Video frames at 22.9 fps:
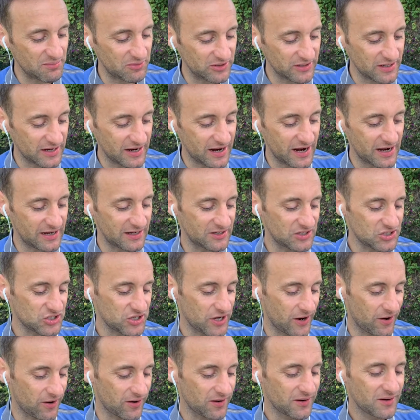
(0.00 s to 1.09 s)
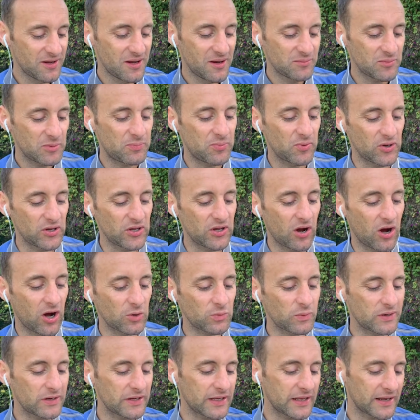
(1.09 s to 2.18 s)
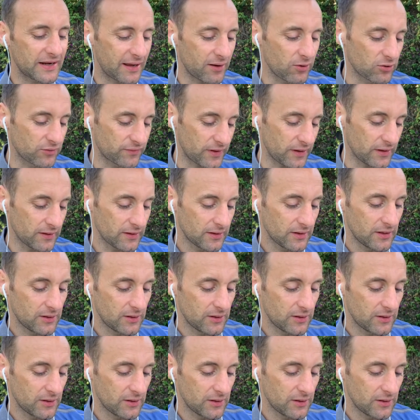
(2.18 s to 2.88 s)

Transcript: like a girl in the shower, but by God, when I get out of it,